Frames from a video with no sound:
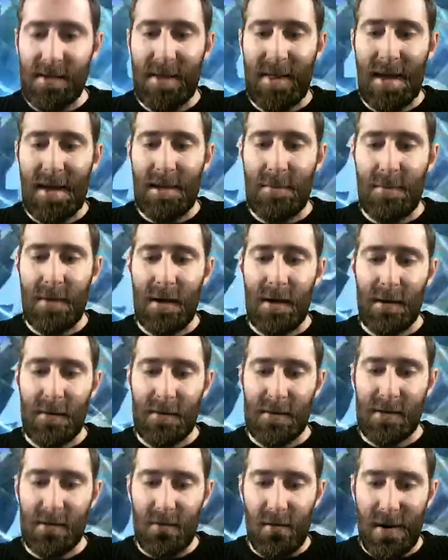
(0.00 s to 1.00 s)
can see that in the middle of
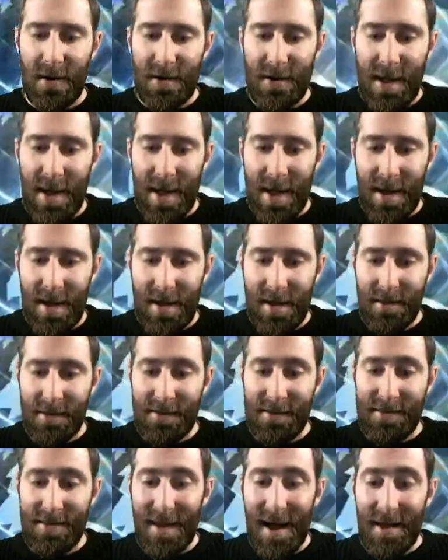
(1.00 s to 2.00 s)
the screen there,
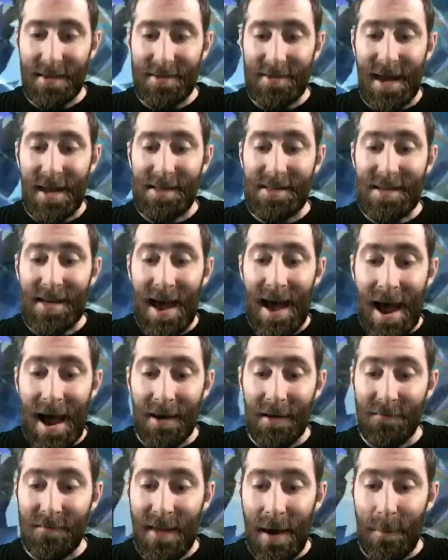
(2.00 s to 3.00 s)
dealt a
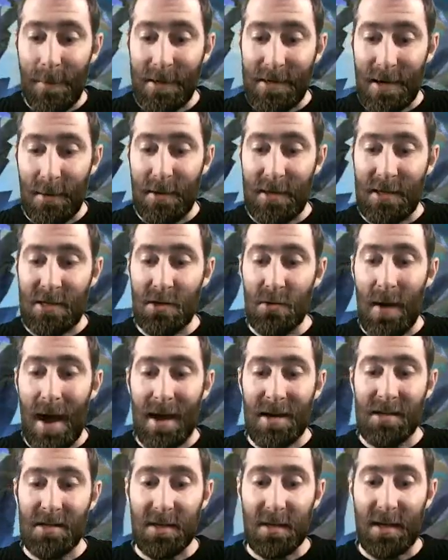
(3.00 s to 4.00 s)
ton of damage, and we do
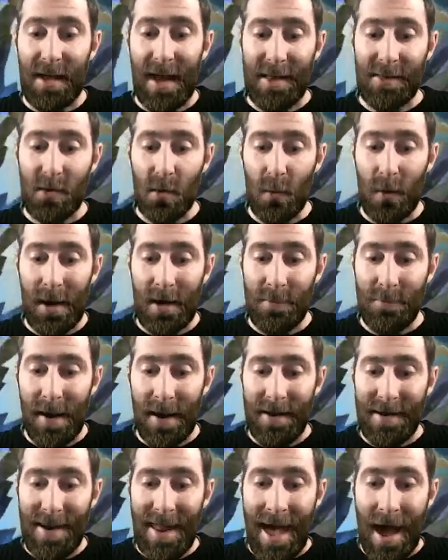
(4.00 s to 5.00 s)
actually get the win.
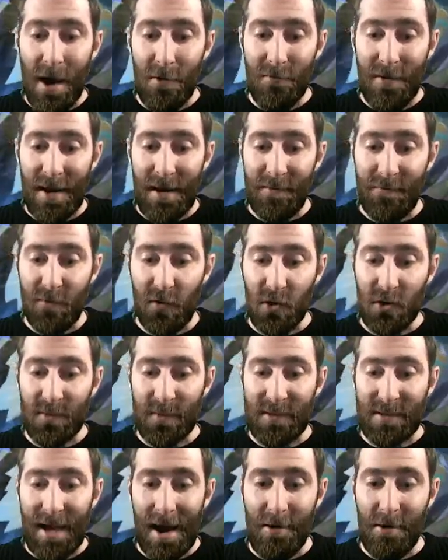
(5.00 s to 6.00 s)
But now
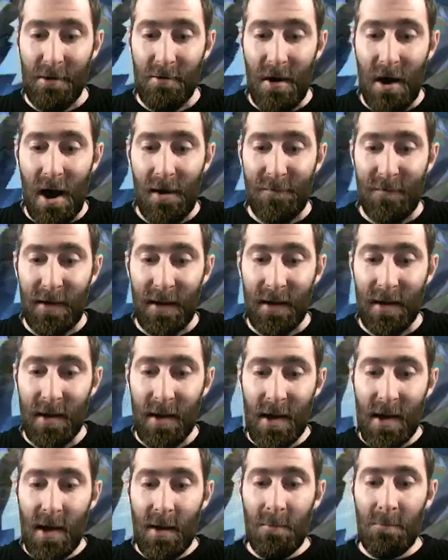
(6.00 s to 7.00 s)
reinforcements are arriving,
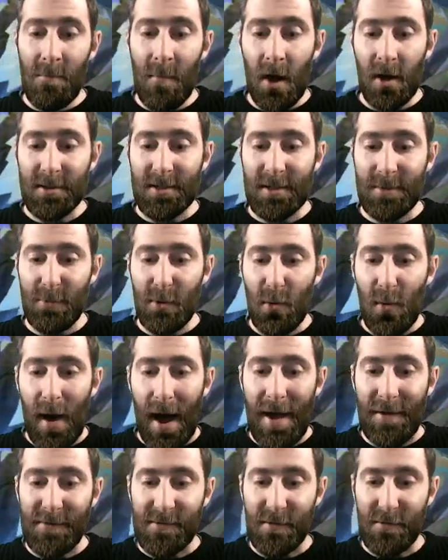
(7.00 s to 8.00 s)
multiple
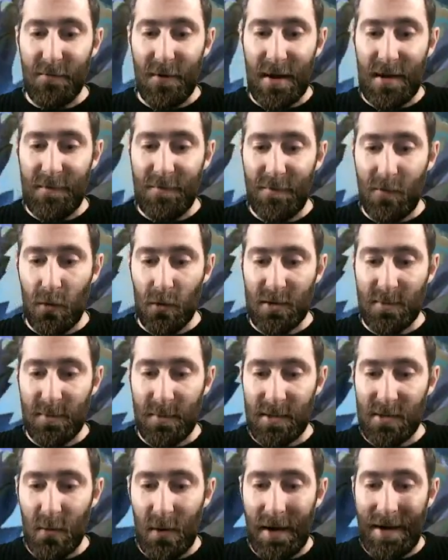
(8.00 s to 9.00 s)
waves of
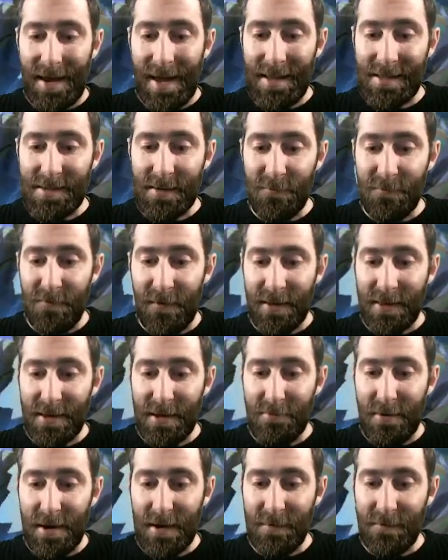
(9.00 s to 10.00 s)
reinforcements. We need some
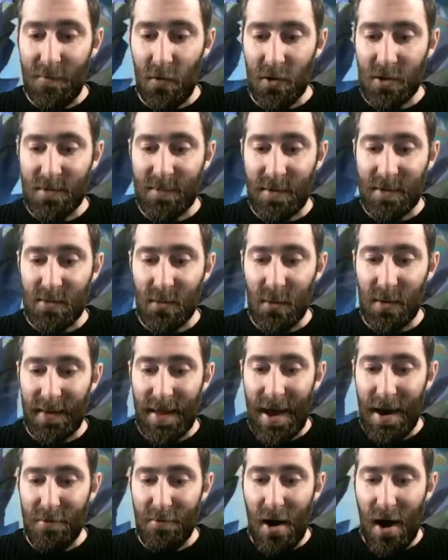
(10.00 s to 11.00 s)
friendly reinforcements. Will
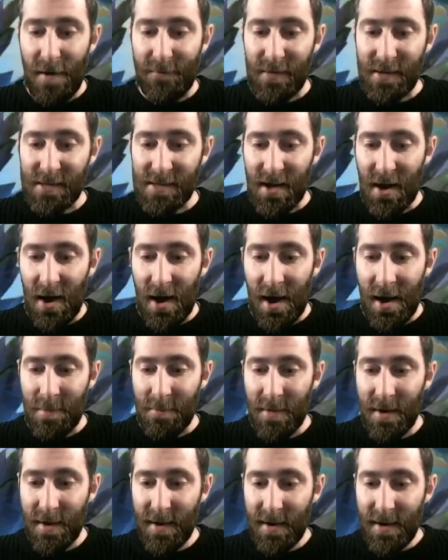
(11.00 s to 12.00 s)
they arrive in
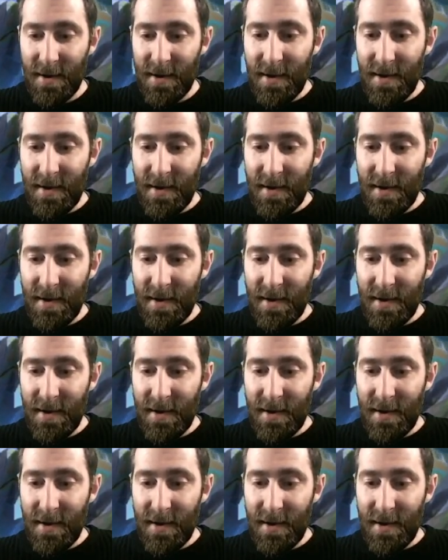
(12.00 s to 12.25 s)
time?